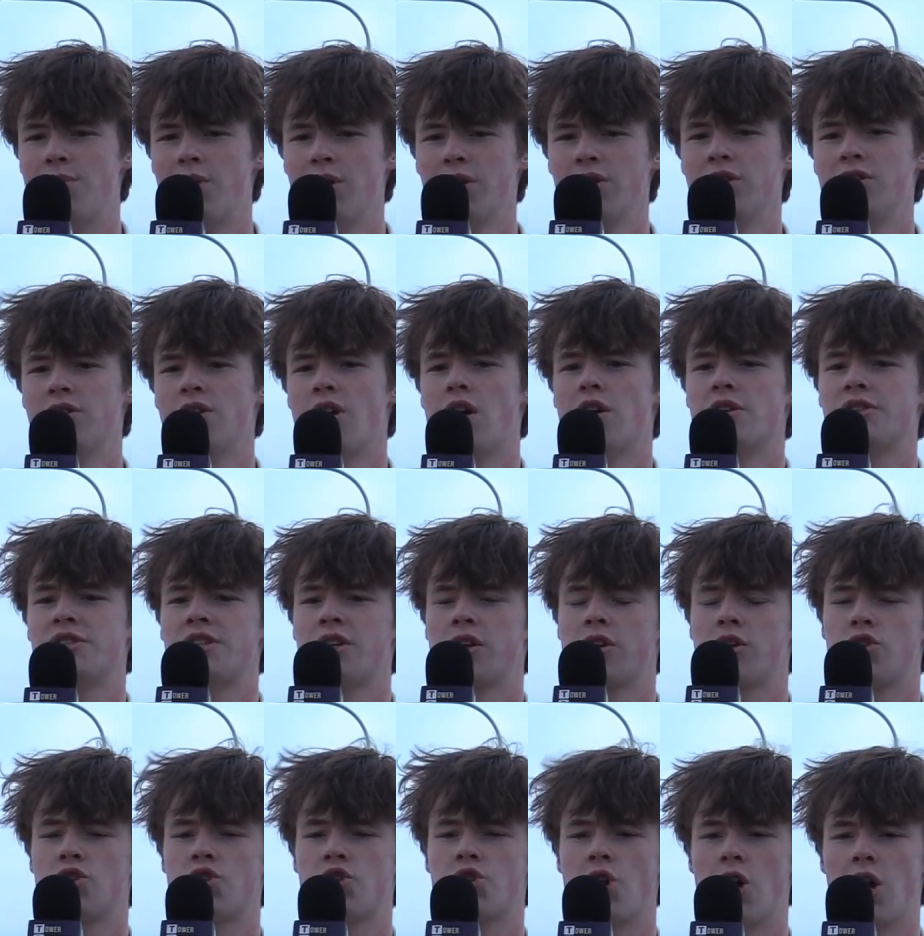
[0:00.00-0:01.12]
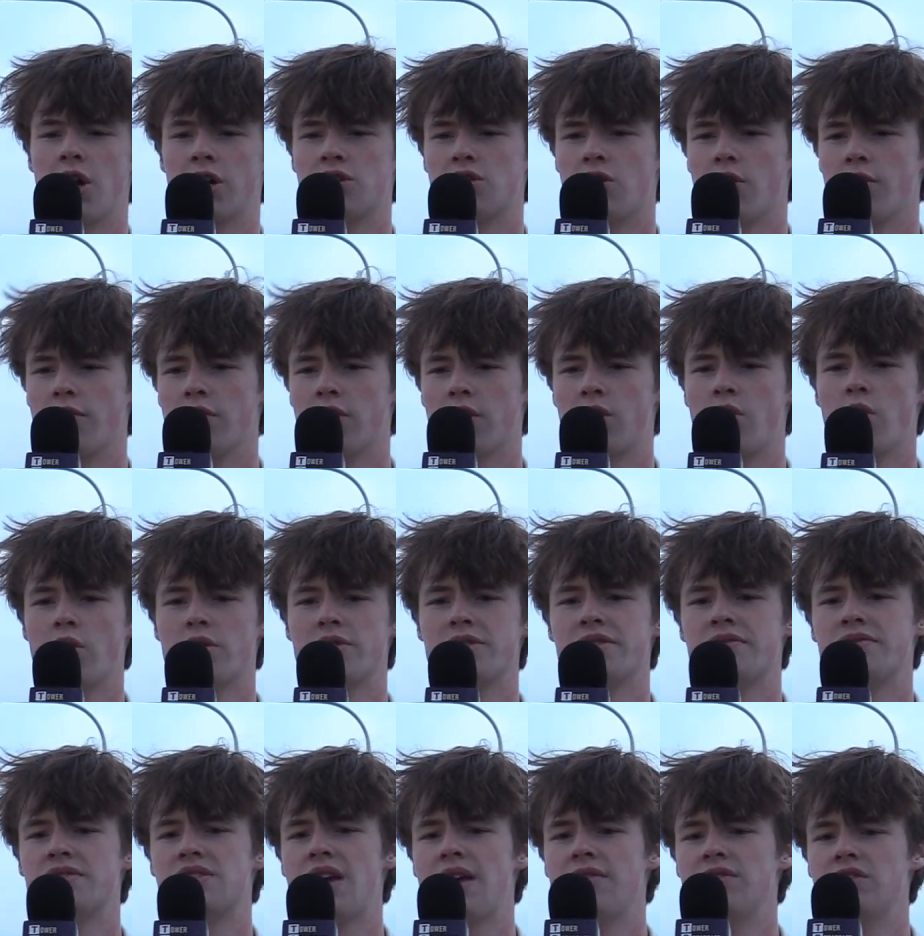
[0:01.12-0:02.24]
billion to construct over the course
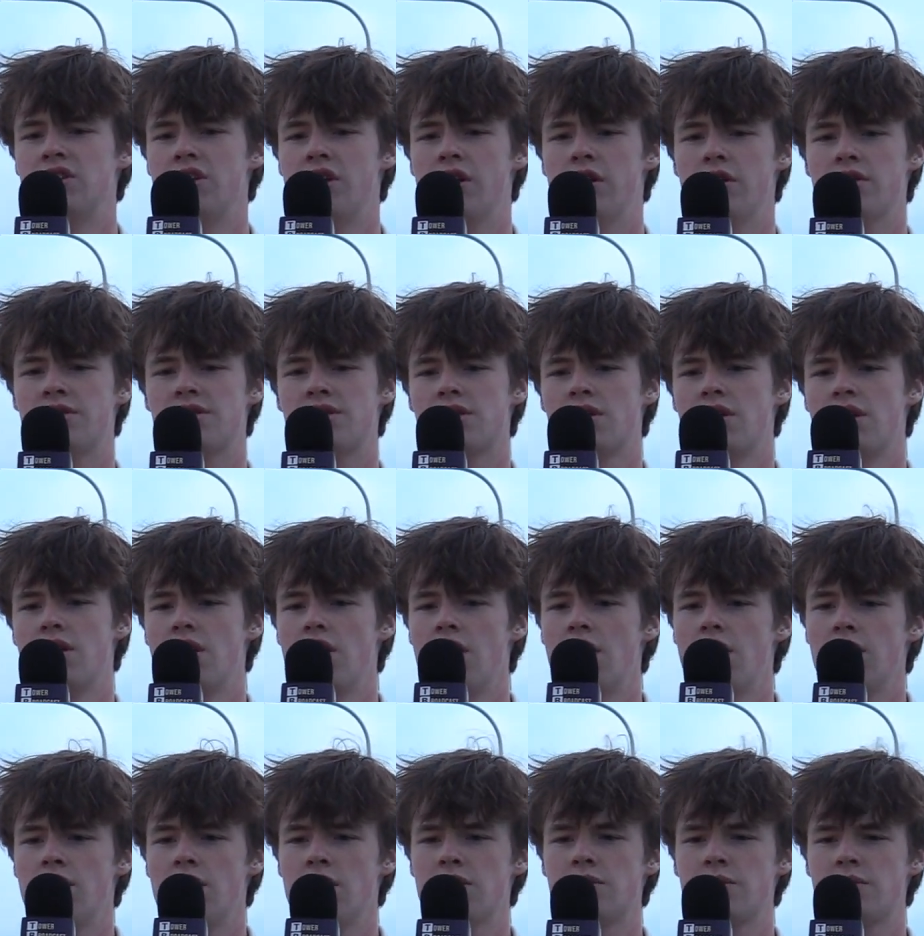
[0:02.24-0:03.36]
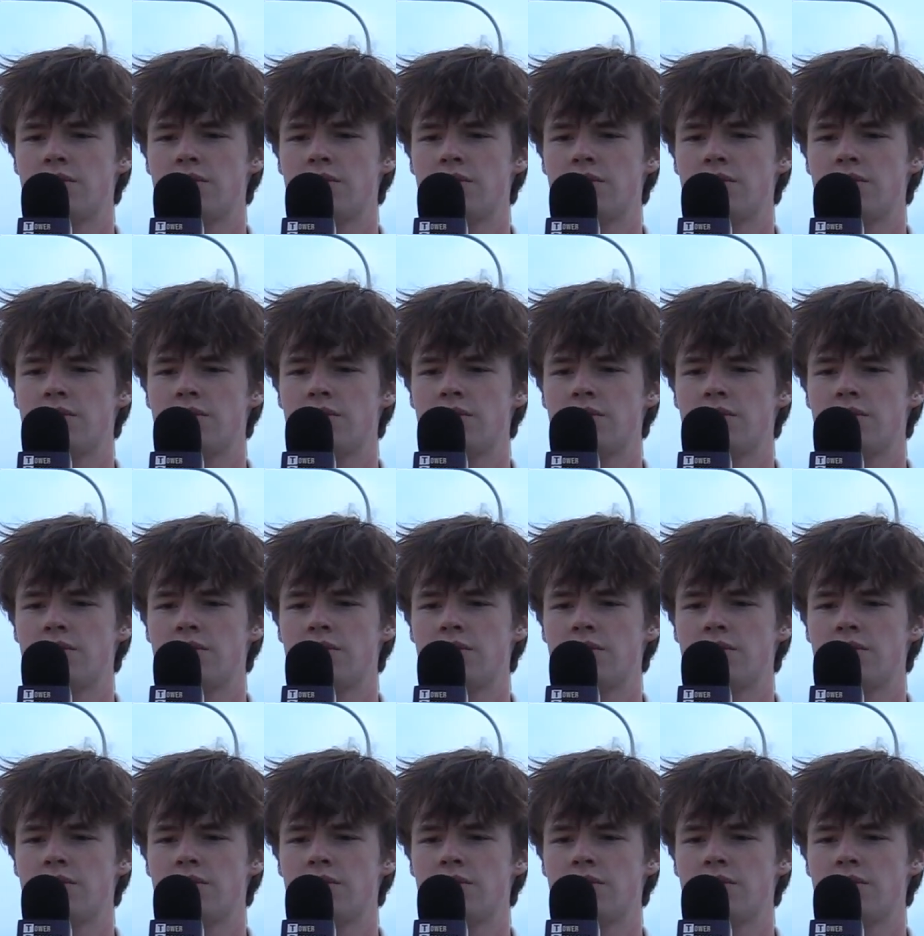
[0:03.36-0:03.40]
of 7 years. This